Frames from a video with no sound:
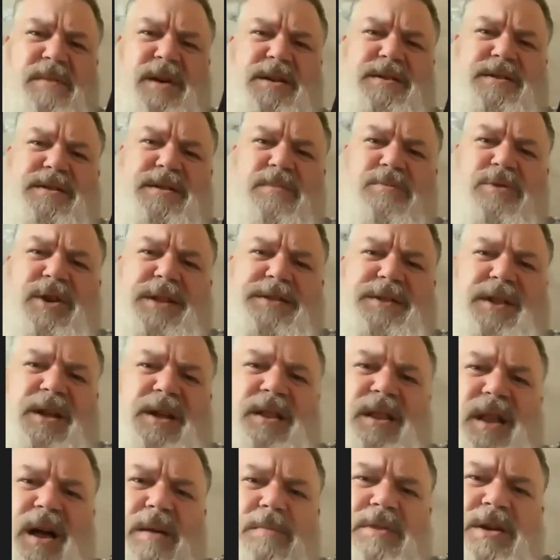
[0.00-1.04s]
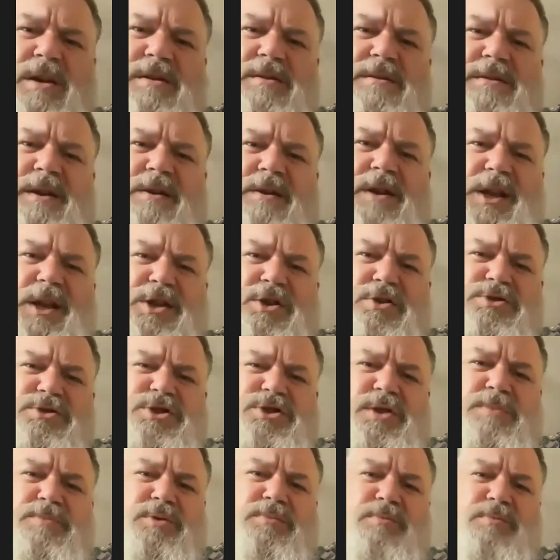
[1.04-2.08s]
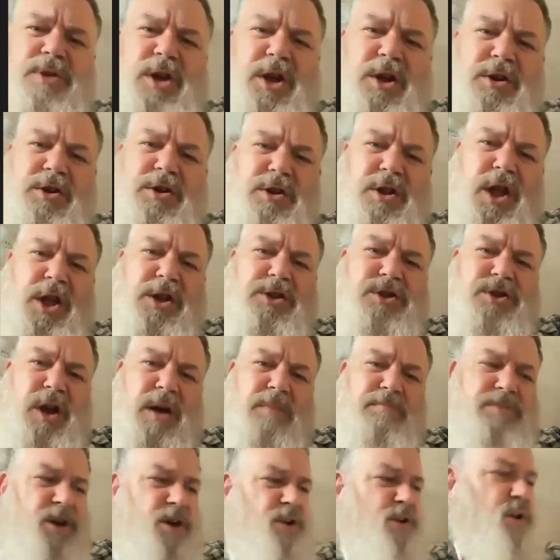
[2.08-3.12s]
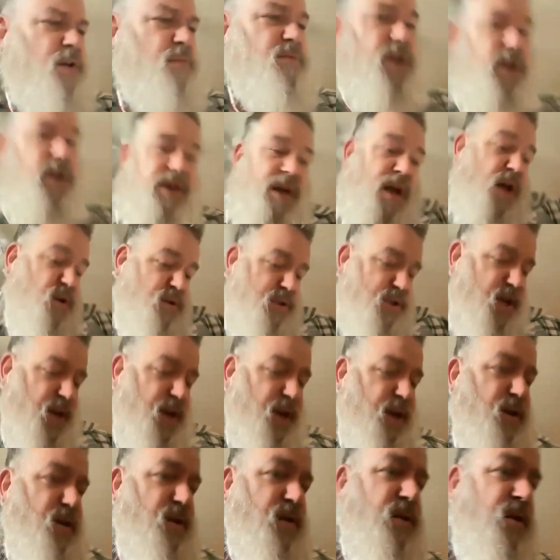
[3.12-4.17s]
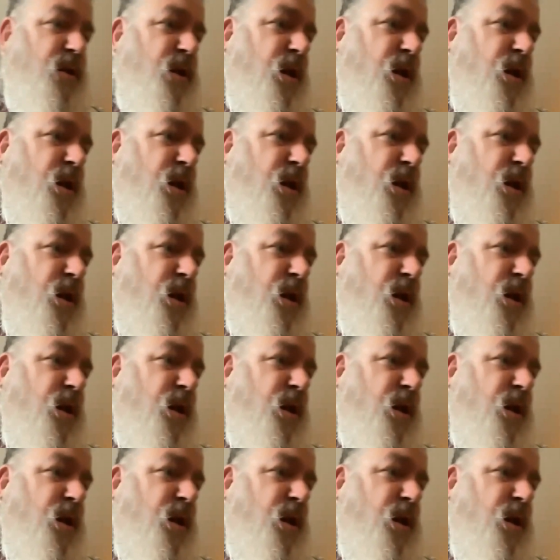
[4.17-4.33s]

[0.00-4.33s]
by someone at the club. They were like, "You seem to like, like Tom Petty." I'm like, "I'll take it."